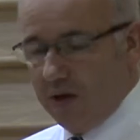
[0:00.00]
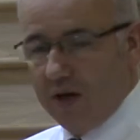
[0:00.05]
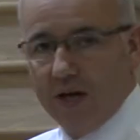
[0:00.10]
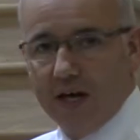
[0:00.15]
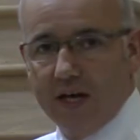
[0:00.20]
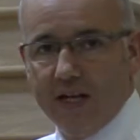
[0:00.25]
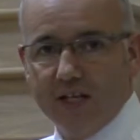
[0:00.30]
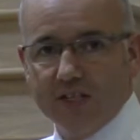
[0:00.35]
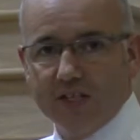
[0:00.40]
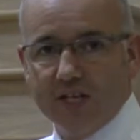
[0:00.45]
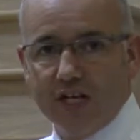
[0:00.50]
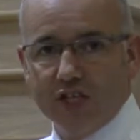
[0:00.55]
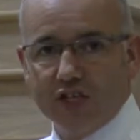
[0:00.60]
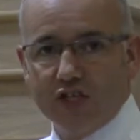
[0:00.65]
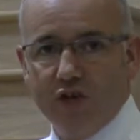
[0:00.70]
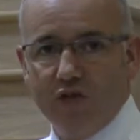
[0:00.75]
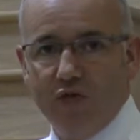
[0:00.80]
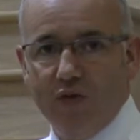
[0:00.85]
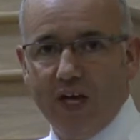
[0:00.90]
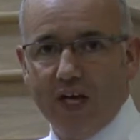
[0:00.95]
And it's
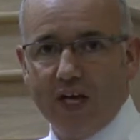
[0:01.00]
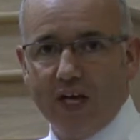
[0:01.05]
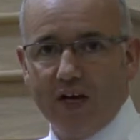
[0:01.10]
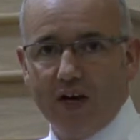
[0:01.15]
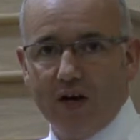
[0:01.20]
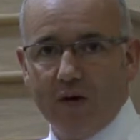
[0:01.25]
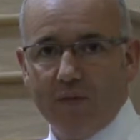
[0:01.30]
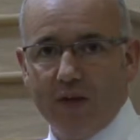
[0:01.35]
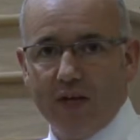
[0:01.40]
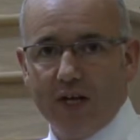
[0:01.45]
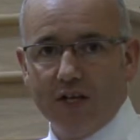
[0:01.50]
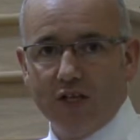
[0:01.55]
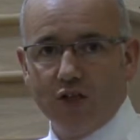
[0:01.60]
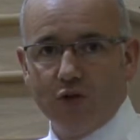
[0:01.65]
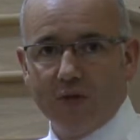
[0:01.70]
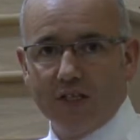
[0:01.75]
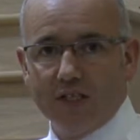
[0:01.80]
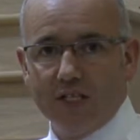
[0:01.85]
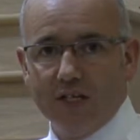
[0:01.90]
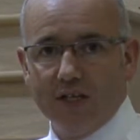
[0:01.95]
actually raking up there and
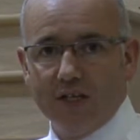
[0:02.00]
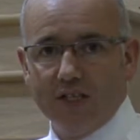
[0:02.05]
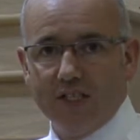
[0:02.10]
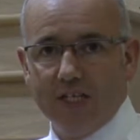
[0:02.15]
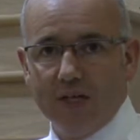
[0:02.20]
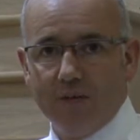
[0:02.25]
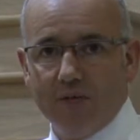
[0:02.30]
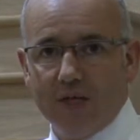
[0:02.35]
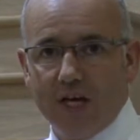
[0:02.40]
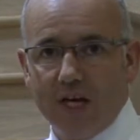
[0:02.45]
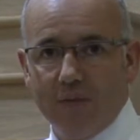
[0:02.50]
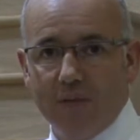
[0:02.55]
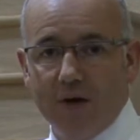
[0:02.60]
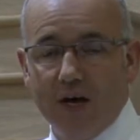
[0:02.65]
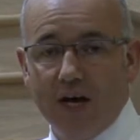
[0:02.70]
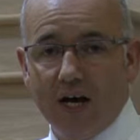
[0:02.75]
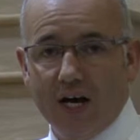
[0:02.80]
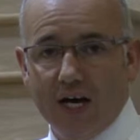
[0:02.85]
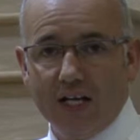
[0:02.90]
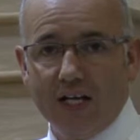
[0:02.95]
twisting at the same time,
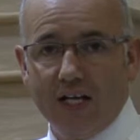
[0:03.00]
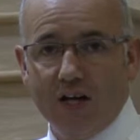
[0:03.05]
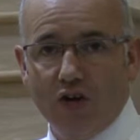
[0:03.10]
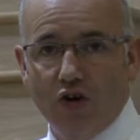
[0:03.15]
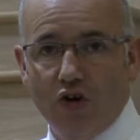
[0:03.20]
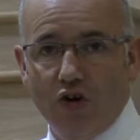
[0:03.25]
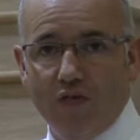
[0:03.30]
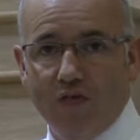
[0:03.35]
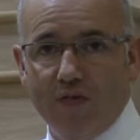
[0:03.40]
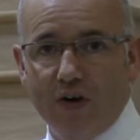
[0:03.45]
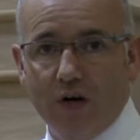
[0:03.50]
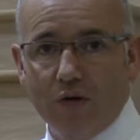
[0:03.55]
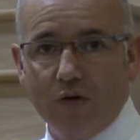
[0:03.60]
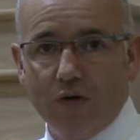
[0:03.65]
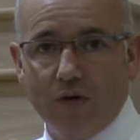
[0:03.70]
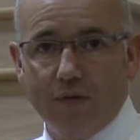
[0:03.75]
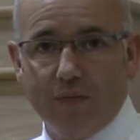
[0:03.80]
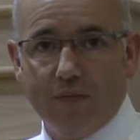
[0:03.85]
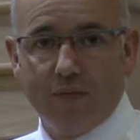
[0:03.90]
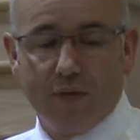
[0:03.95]
adding a lot of value.
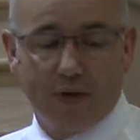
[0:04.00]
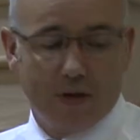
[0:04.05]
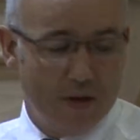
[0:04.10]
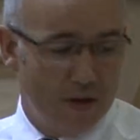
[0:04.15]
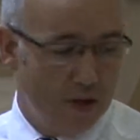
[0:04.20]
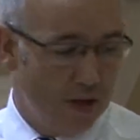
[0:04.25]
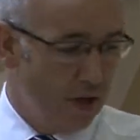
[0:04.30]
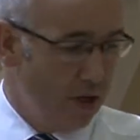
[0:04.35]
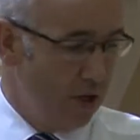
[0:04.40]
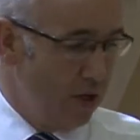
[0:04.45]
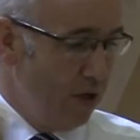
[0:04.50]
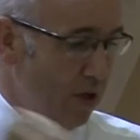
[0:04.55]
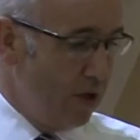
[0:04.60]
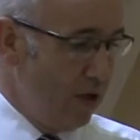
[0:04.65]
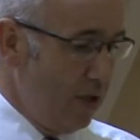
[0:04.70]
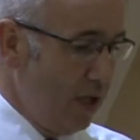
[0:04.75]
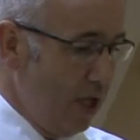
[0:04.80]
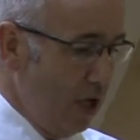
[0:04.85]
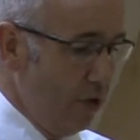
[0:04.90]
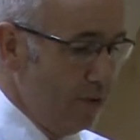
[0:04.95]

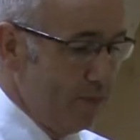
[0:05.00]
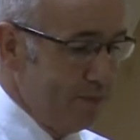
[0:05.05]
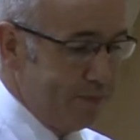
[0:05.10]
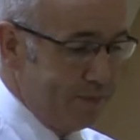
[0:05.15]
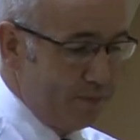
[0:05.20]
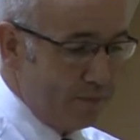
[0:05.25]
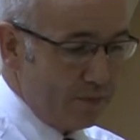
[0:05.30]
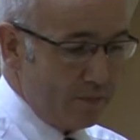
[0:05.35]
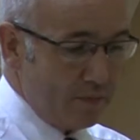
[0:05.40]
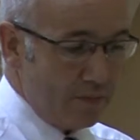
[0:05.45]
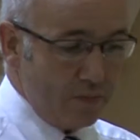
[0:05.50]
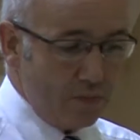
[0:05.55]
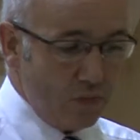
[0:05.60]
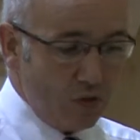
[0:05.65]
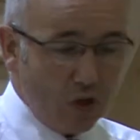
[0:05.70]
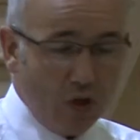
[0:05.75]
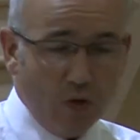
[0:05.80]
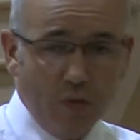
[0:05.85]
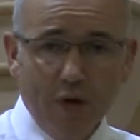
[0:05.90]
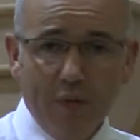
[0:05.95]
Now,
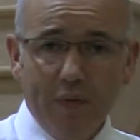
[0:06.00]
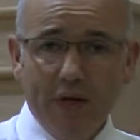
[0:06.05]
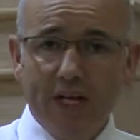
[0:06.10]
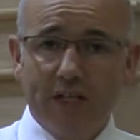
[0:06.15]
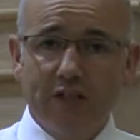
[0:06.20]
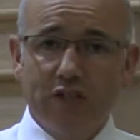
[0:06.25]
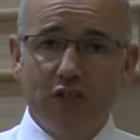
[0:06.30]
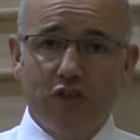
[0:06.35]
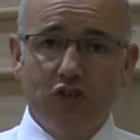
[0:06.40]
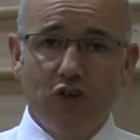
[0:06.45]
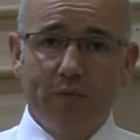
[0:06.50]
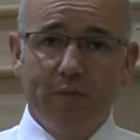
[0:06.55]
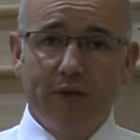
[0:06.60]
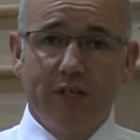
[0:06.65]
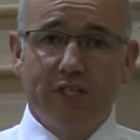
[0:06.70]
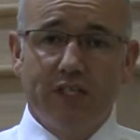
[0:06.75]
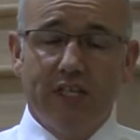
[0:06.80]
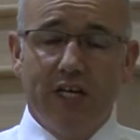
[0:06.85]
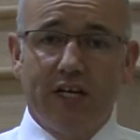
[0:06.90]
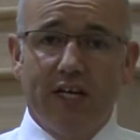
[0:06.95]
when we get to the top of the
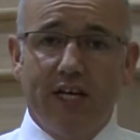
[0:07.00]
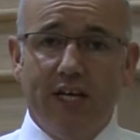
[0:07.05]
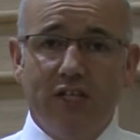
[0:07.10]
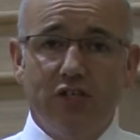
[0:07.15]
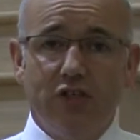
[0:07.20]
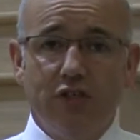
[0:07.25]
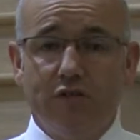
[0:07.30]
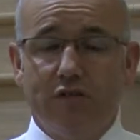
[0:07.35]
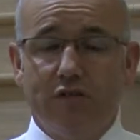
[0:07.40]
staircase,